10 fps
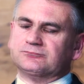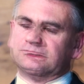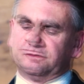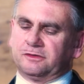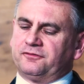
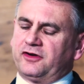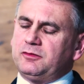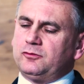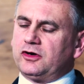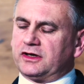The
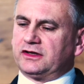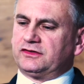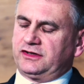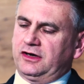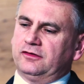framework
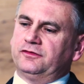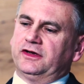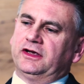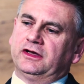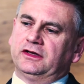itself
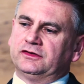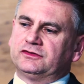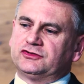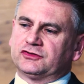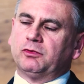
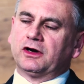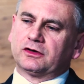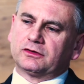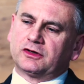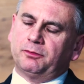is just
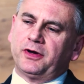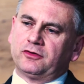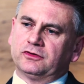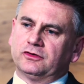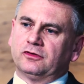one
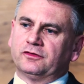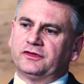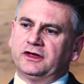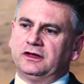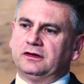component of
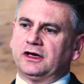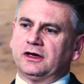the